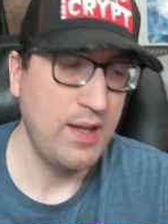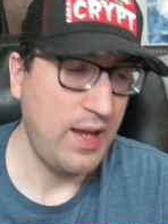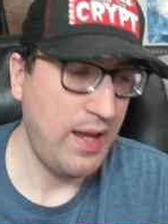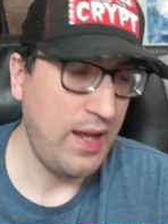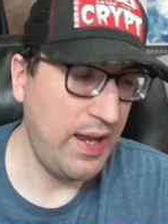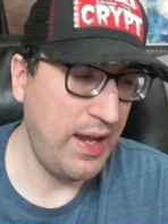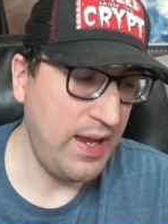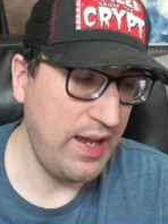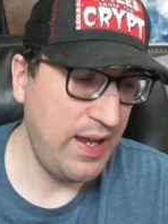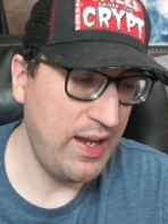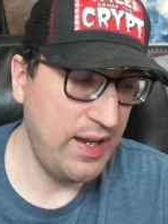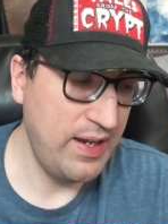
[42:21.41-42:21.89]

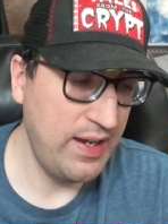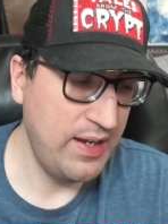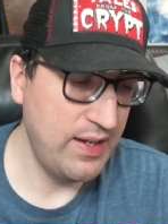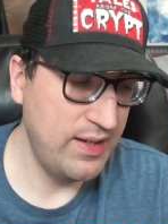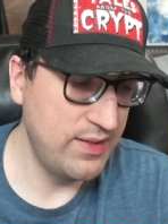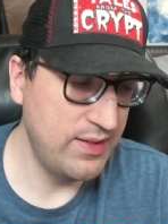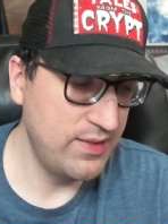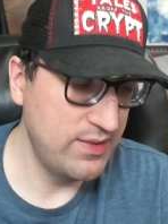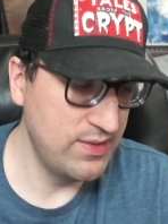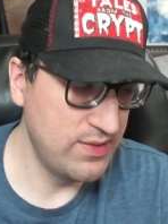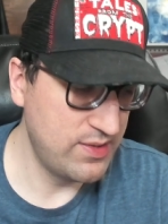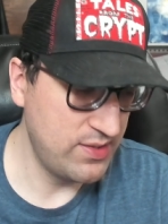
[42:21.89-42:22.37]

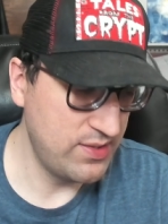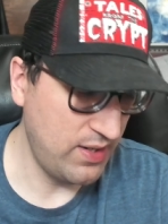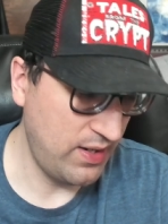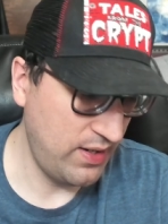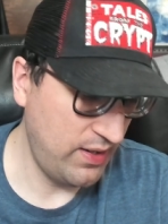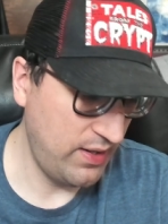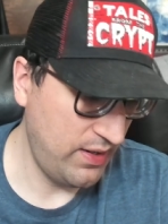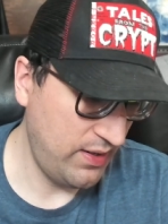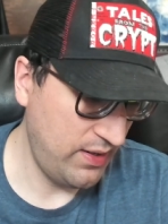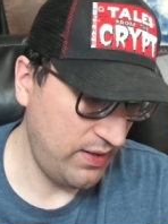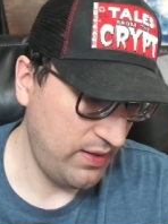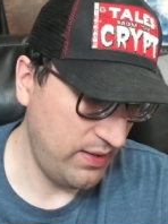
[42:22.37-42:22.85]
And
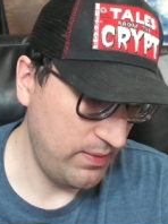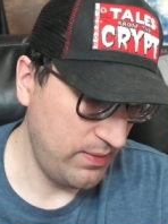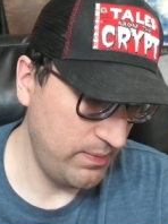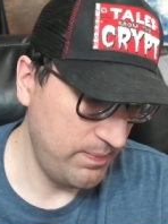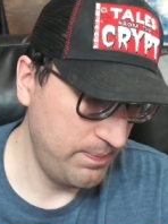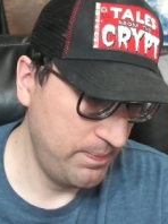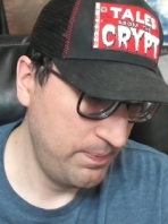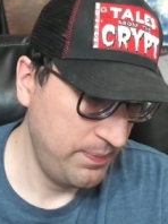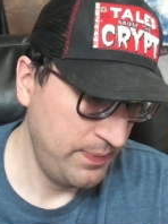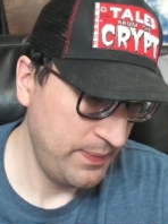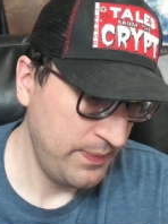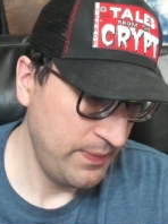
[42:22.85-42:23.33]
I
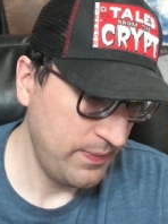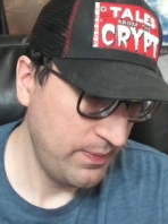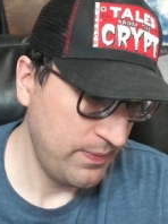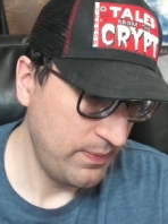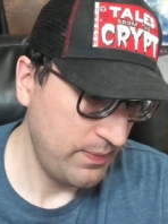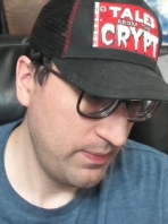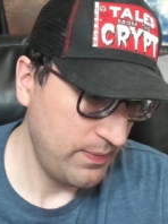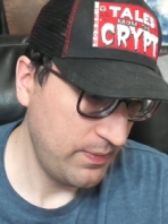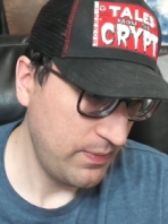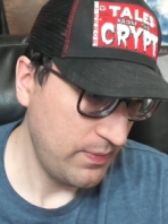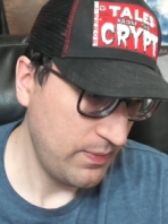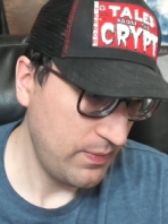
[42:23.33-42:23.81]

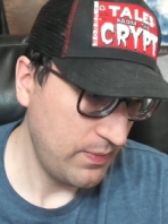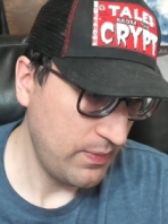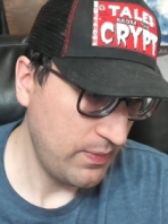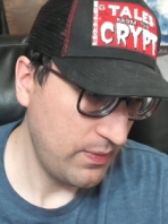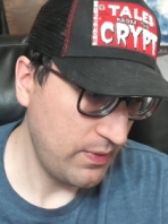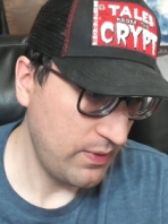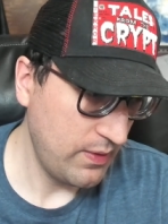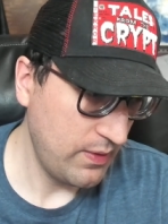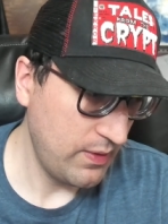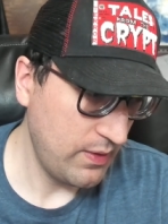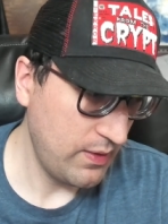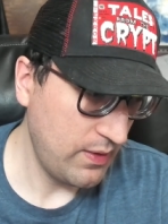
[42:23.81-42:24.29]

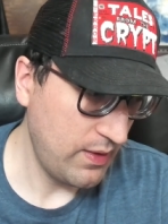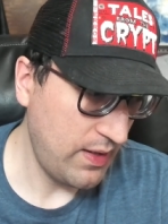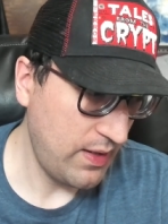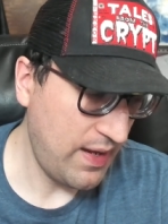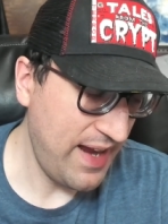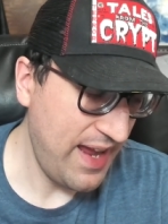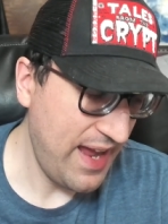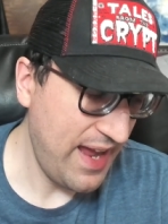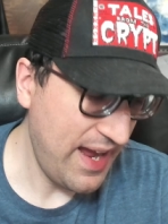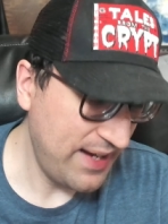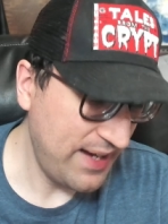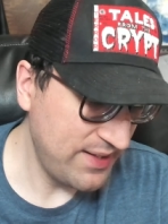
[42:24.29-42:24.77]

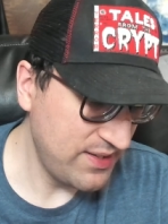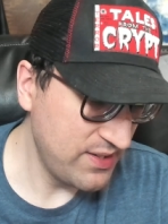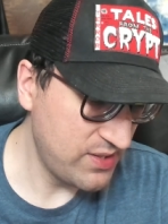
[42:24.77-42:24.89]
had